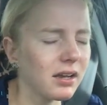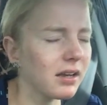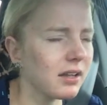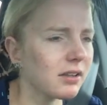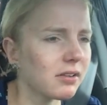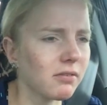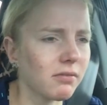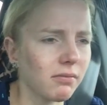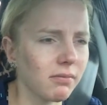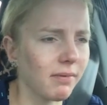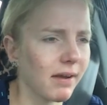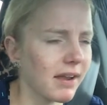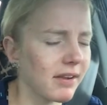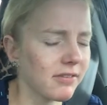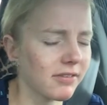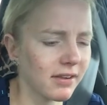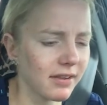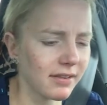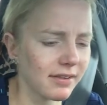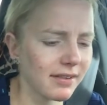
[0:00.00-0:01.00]
was
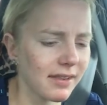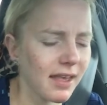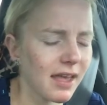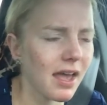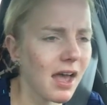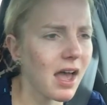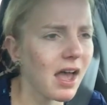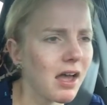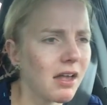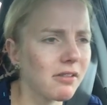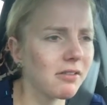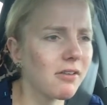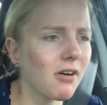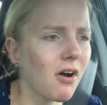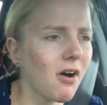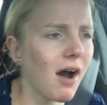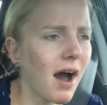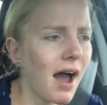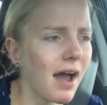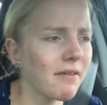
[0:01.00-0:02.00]
gracious. So
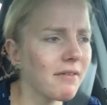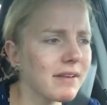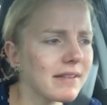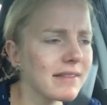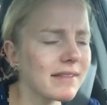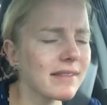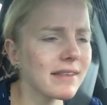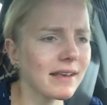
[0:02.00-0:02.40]
I was